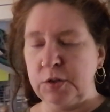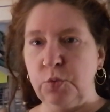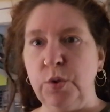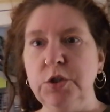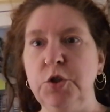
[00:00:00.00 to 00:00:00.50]

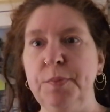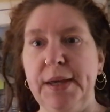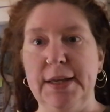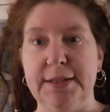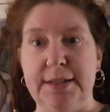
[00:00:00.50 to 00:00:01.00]
want to
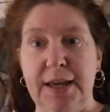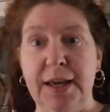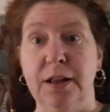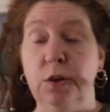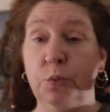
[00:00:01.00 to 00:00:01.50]
make a
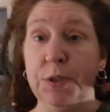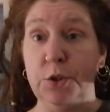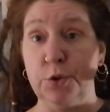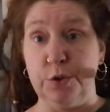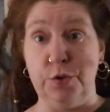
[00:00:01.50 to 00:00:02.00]
tail
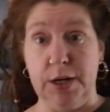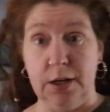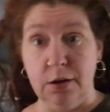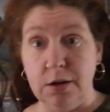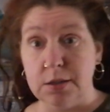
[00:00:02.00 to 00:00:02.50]
with your
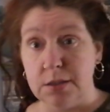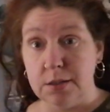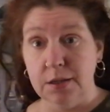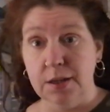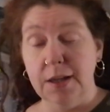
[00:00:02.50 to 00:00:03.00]

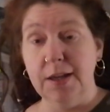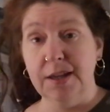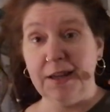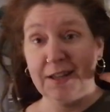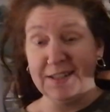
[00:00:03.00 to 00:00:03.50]
dreadlocks,
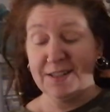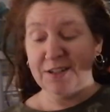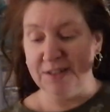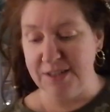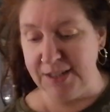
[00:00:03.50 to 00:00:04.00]
it's
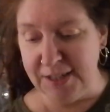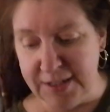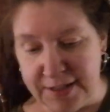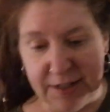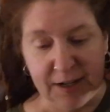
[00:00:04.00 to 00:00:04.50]
not
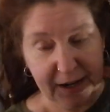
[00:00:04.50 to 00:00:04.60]
easy.